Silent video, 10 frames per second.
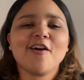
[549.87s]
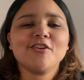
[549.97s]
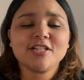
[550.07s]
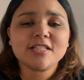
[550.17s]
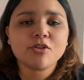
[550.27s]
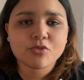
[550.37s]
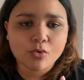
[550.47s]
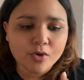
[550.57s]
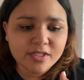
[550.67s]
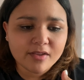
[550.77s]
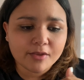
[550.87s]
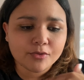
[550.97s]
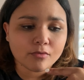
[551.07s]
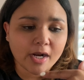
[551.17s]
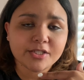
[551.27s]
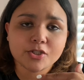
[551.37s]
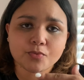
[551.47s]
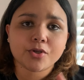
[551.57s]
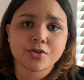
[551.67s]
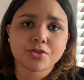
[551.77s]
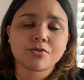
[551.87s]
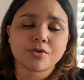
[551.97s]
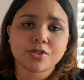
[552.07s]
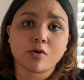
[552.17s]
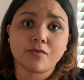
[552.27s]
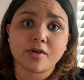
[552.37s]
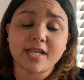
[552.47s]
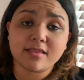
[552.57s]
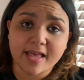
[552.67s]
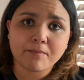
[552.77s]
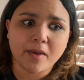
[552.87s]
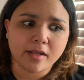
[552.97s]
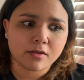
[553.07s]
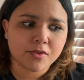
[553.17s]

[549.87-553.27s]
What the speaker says: honestly thought that the writers were going to screw us over in that manner. They